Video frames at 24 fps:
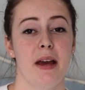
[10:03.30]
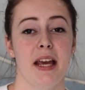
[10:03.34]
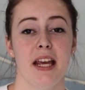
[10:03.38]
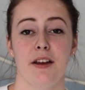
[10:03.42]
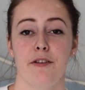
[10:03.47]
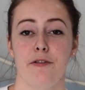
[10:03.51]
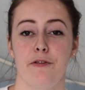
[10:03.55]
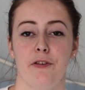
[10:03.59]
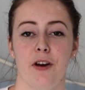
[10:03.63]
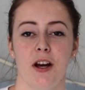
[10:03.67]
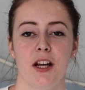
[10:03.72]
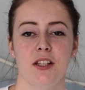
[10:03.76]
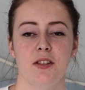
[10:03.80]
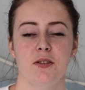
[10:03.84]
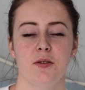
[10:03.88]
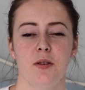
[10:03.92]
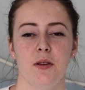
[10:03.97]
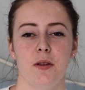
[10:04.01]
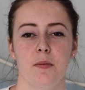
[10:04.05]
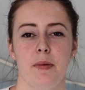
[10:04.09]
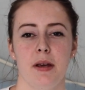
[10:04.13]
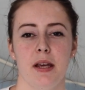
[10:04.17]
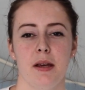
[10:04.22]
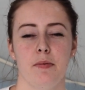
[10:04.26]
make friends
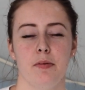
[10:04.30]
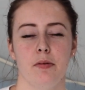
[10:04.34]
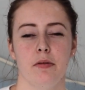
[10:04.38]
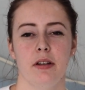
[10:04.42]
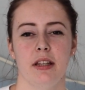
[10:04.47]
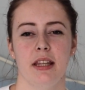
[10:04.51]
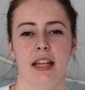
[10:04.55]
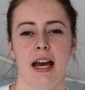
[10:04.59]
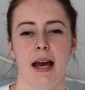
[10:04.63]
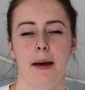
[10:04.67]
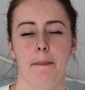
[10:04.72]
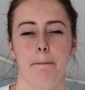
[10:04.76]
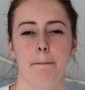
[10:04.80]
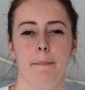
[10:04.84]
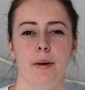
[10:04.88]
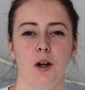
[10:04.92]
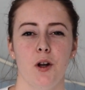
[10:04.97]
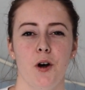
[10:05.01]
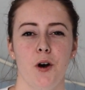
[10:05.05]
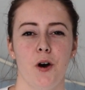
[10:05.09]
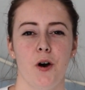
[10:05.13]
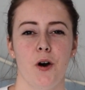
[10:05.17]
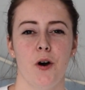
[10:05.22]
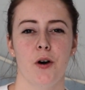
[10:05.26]
with the people in their
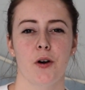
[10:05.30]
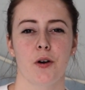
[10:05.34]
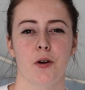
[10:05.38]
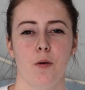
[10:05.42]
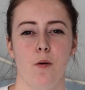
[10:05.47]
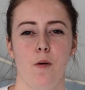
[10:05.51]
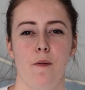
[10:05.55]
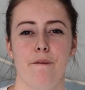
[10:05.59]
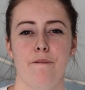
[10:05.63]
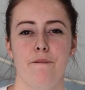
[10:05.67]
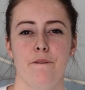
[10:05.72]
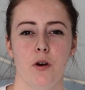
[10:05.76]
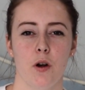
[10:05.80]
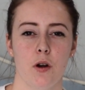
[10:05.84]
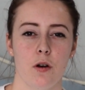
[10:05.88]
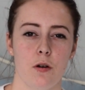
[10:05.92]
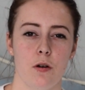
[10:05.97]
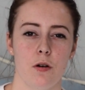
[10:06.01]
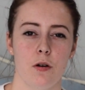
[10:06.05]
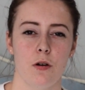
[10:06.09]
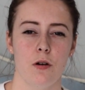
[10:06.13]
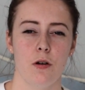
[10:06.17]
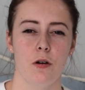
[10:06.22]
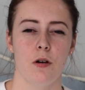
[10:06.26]
block or
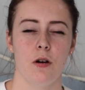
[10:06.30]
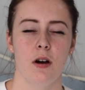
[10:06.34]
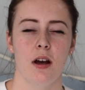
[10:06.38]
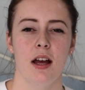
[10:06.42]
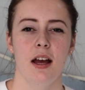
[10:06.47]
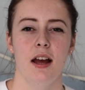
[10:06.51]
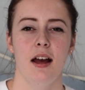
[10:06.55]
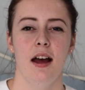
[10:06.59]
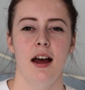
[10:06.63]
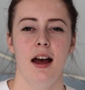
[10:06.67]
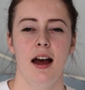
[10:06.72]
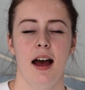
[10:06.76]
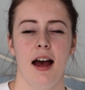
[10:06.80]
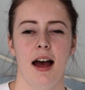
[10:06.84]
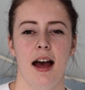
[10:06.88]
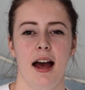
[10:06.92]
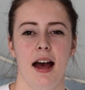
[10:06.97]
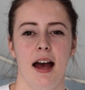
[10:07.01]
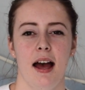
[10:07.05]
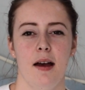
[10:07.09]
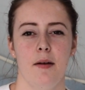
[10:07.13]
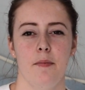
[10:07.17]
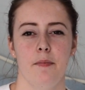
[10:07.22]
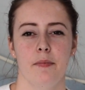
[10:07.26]
floor,
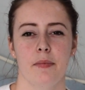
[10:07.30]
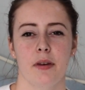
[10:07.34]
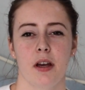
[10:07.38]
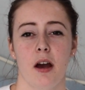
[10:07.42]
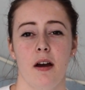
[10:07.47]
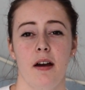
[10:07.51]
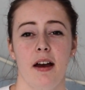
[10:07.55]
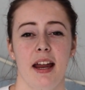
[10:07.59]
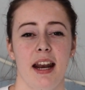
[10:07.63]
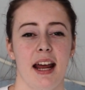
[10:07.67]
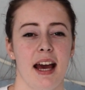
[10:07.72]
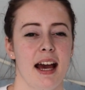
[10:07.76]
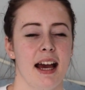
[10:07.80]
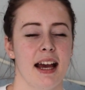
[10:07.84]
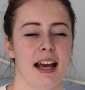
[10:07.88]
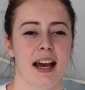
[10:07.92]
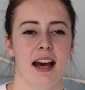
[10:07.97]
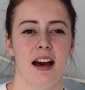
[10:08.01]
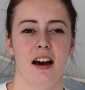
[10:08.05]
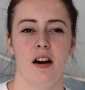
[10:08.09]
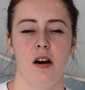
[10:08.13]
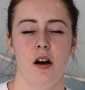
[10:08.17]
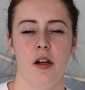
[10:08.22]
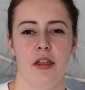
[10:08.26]
Go and hang
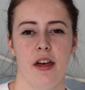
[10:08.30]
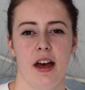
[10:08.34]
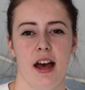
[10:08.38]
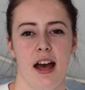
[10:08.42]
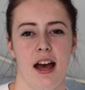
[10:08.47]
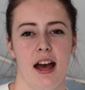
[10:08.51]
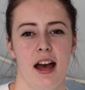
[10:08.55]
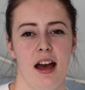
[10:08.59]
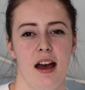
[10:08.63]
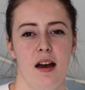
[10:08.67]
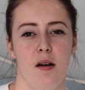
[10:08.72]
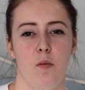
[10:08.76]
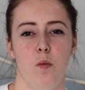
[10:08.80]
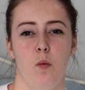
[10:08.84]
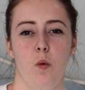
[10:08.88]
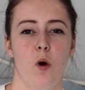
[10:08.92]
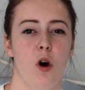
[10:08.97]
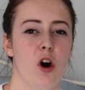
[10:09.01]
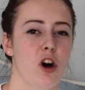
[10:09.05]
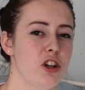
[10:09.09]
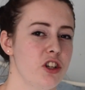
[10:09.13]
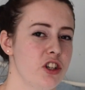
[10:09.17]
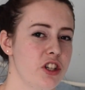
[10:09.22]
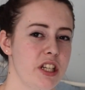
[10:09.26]
out there,
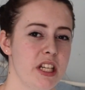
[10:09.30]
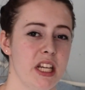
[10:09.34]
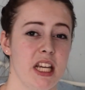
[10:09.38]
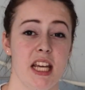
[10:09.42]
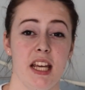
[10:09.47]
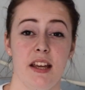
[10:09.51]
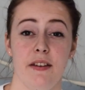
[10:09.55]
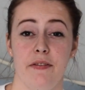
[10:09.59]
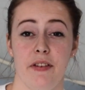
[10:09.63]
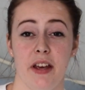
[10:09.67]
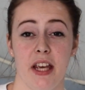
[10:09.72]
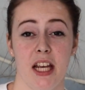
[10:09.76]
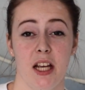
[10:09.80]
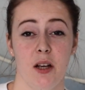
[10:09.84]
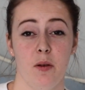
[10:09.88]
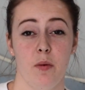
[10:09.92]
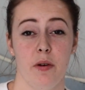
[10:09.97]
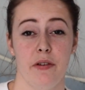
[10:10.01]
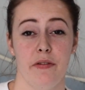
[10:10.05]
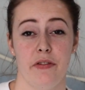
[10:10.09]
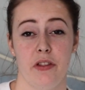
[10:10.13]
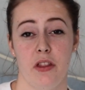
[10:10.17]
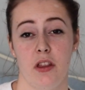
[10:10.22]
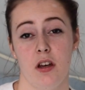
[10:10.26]
watch TV
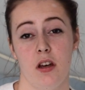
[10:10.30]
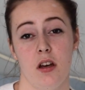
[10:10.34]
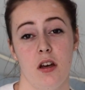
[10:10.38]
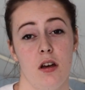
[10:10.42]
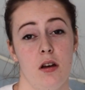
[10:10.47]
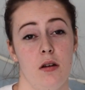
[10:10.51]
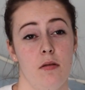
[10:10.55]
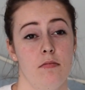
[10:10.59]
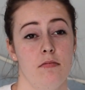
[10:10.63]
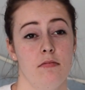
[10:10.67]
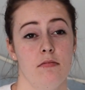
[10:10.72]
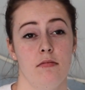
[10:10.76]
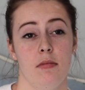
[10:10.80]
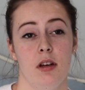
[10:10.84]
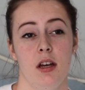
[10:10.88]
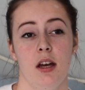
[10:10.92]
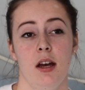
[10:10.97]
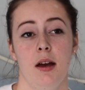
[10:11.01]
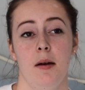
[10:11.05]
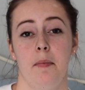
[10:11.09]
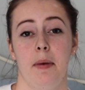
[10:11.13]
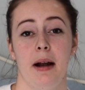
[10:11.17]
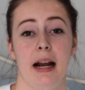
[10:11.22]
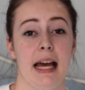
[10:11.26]
with them,
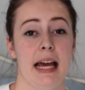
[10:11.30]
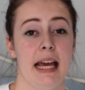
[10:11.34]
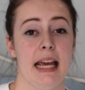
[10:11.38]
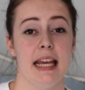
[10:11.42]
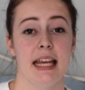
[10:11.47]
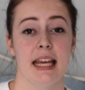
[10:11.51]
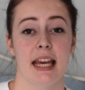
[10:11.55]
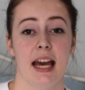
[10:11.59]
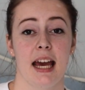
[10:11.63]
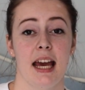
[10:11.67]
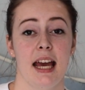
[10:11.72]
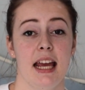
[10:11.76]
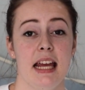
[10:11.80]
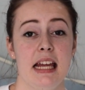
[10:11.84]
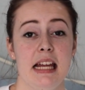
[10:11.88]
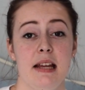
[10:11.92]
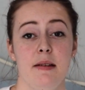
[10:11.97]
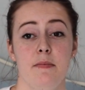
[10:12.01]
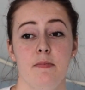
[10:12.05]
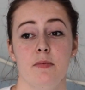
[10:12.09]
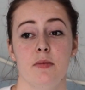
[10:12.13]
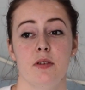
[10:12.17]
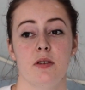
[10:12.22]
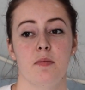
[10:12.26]
play
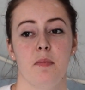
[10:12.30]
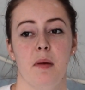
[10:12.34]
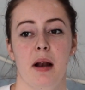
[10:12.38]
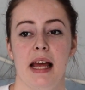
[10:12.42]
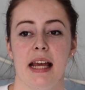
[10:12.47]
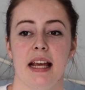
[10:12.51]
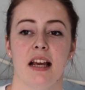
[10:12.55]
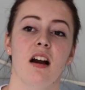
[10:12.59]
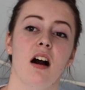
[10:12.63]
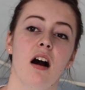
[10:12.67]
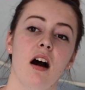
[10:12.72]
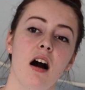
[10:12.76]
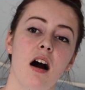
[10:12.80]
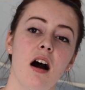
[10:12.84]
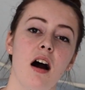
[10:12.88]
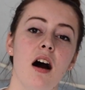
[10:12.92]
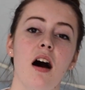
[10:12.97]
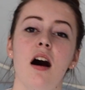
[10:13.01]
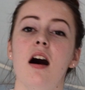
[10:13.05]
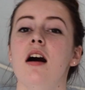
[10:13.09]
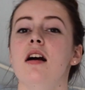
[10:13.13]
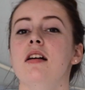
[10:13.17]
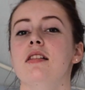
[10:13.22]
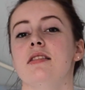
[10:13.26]
games, play
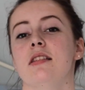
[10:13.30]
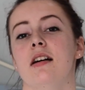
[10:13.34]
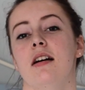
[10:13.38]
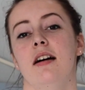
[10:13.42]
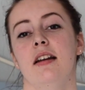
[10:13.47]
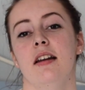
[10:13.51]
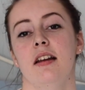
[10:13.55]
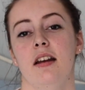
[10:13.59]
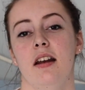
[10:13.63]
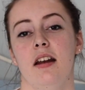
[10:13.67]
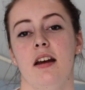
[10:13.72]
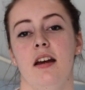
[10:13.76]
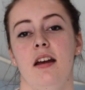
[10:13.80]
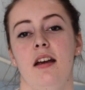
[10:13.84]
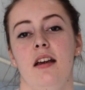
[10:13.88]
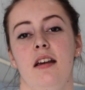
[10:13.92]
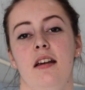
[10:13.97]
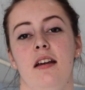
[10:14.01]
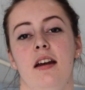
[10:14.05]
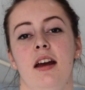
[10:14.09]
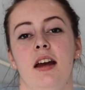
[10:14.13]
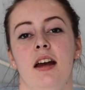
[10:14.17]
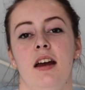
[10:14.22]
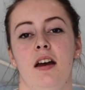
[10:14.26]
cards, I don't
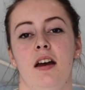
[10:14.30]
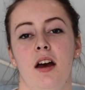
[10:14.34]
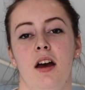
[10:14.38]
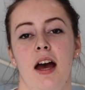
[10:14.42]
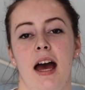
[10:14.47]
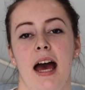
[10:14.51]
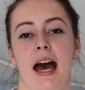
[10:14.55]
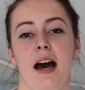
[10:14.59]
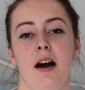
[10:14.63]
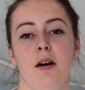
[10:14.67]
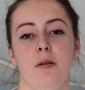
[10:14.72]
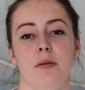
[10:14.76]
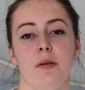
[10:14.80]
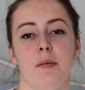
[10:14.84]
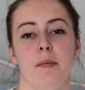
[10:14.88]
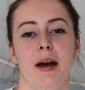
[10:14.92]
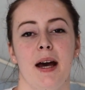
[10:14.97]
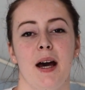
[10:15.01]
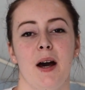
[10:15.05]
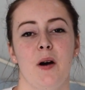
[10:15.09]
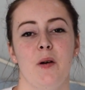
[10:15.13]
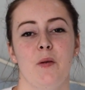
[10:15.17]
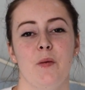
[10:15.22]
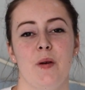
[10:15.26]
know, help them
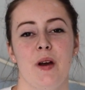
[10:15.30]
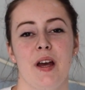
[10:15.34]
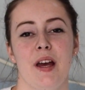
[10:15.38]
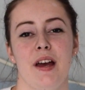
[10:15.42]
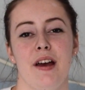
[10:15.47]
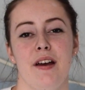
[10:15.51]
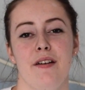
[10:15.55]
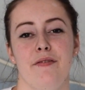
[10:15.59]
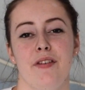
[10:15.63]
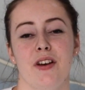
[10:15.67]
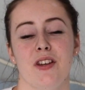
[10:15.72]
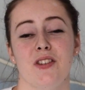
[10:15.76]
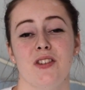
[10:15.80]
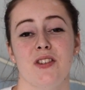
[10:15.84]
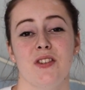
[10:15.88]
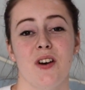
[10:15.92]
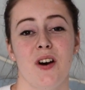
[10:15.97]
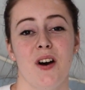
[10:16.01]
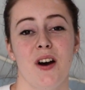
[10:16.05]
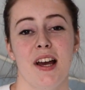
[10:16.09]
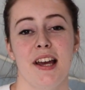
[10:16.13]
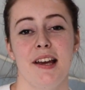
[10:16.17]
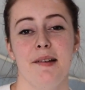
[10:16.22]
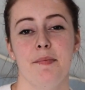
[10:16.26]
out with
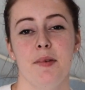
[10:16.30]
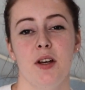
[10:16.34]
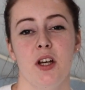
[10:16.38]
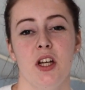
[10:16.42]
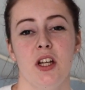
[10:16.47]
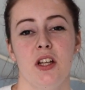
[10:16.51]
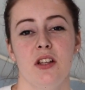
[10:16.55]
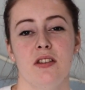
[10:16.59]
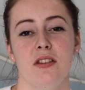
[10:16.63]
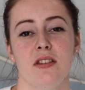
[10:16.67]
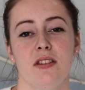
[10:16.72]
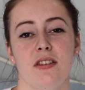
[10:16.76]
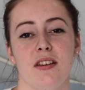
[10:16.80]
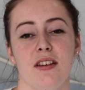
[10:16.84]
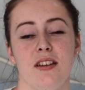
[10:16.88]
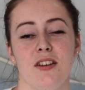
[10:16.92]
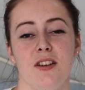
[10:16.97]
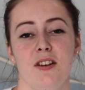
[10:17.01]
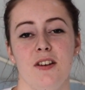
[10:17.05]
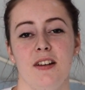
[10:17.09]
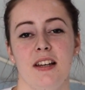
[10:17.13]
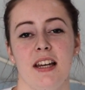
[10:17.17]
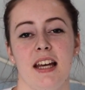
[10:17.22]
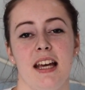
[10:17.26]
assignments,
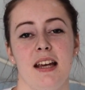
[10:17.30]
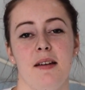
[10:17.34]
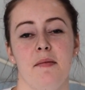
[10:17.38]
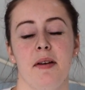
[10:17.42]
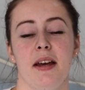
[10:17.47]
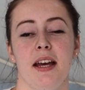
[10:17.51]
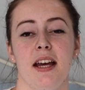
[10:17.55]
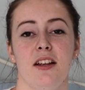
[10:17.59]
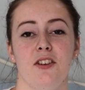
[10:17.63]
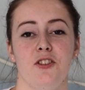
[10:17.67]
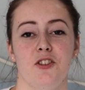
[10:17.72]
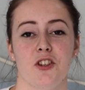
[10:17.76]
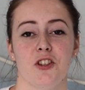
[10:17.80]
you name it.